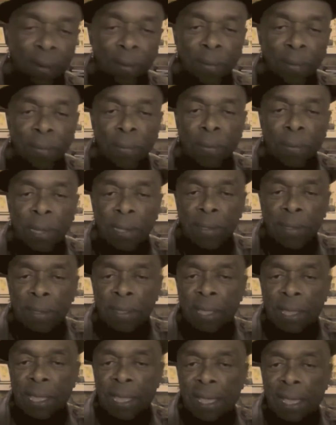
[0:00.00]
what
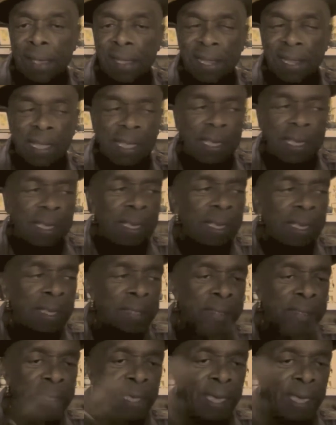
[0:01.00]
an
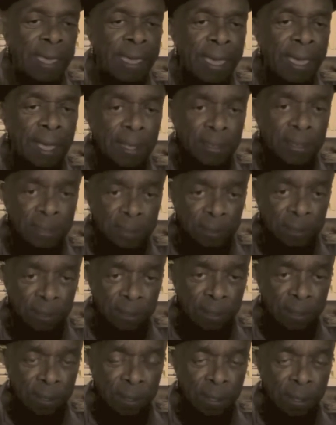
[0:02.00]
easy answer.
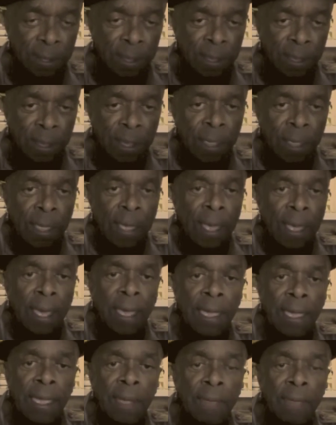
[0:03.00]
I
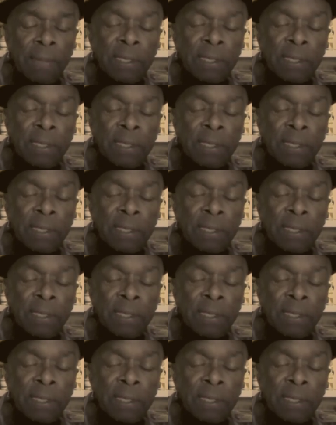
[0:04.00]
am the